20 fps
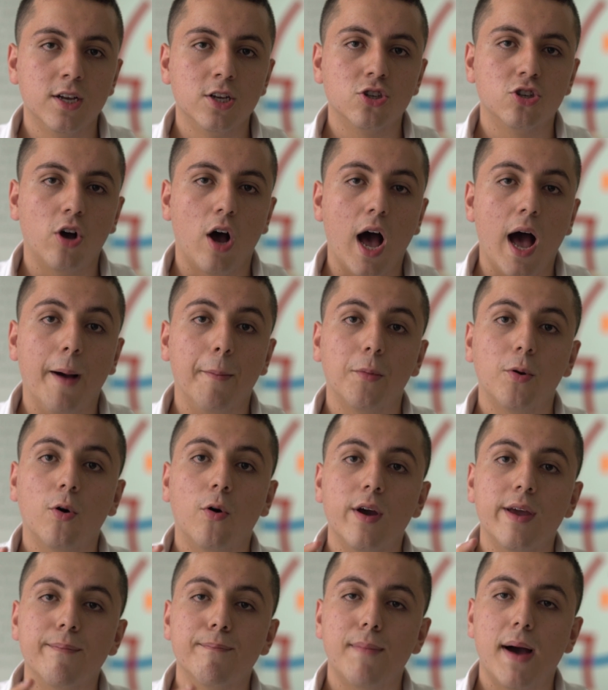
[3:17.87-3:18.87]
So I'm
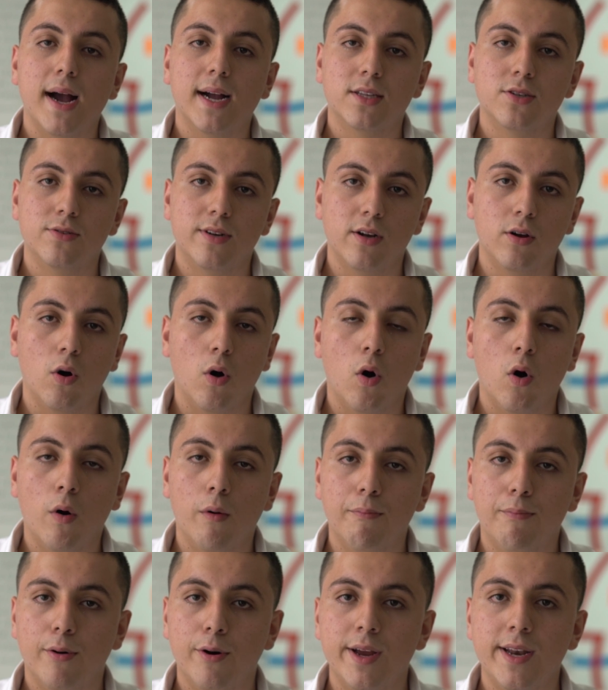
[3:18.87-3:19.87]
going back to the go
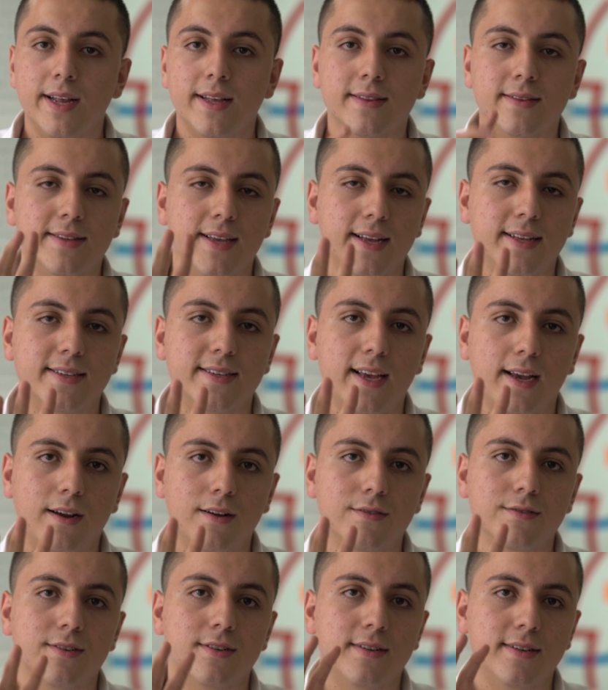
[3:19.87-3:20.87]
home point in 10
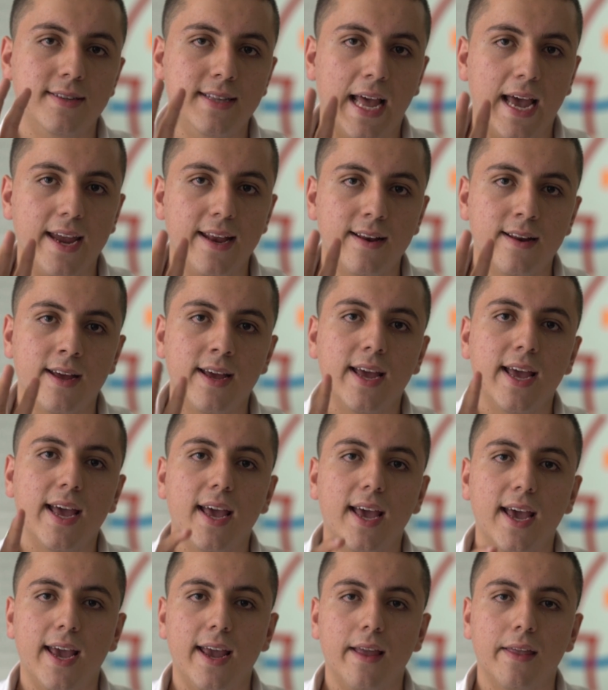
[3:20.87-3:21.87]
seconds, 9,
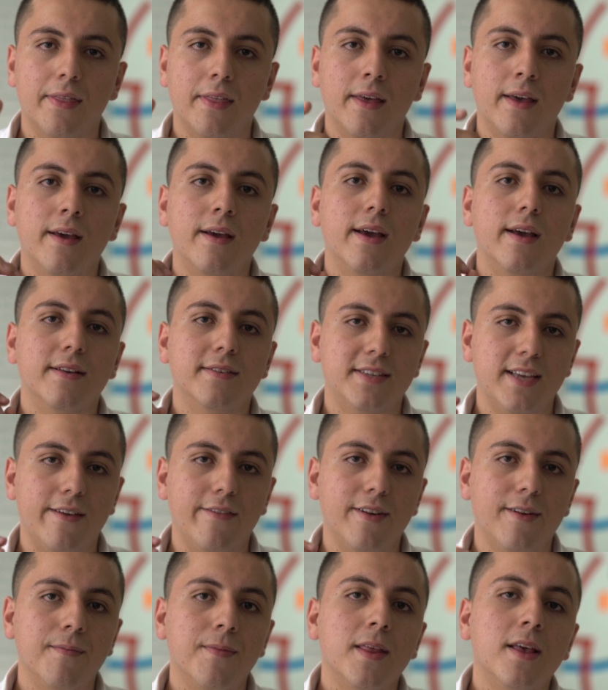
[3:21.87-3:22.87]
8, 7.